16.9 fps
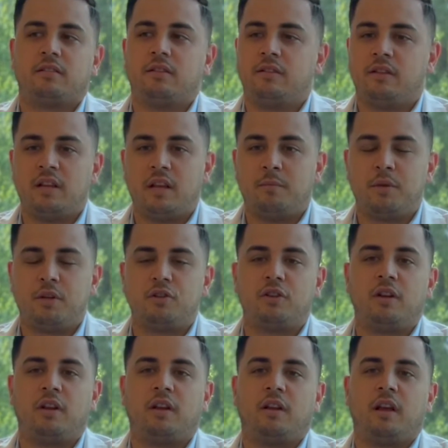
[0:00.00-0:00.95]
the
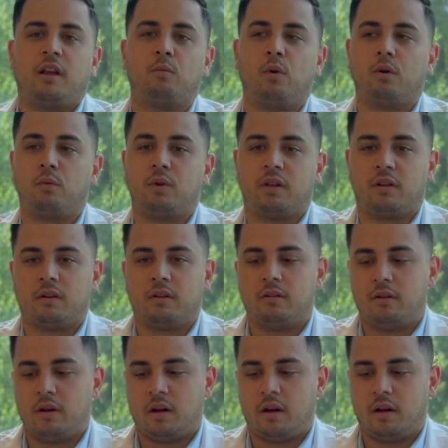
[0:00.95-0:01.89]
imaging, and what we could
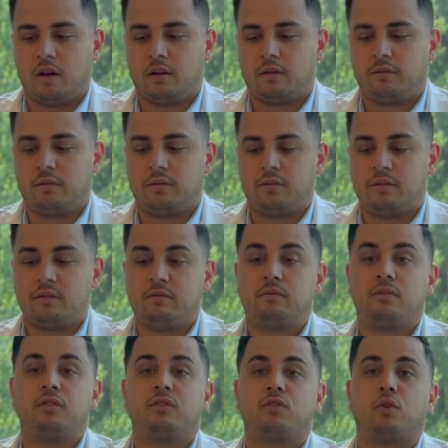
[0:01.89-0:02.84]

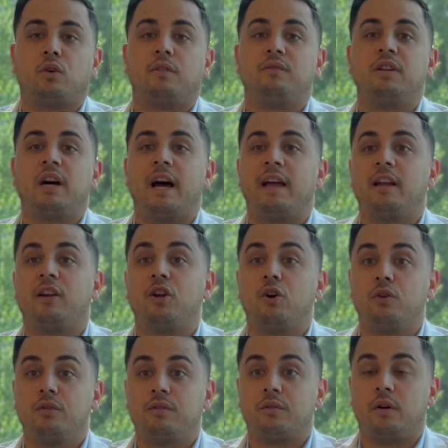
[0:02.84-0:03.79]
sort of
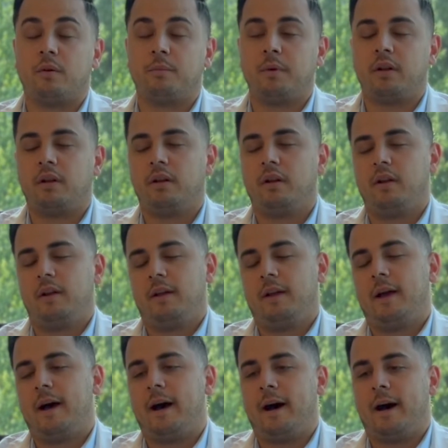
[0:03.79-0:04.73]
diagnose from it.
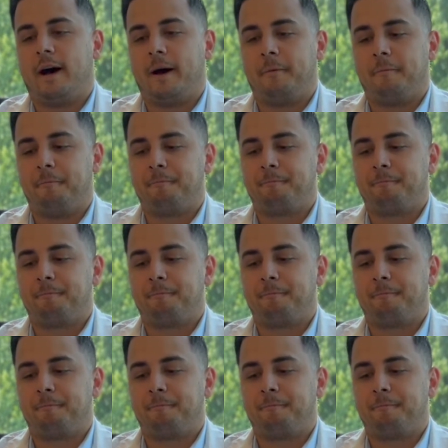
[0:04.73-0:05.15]
And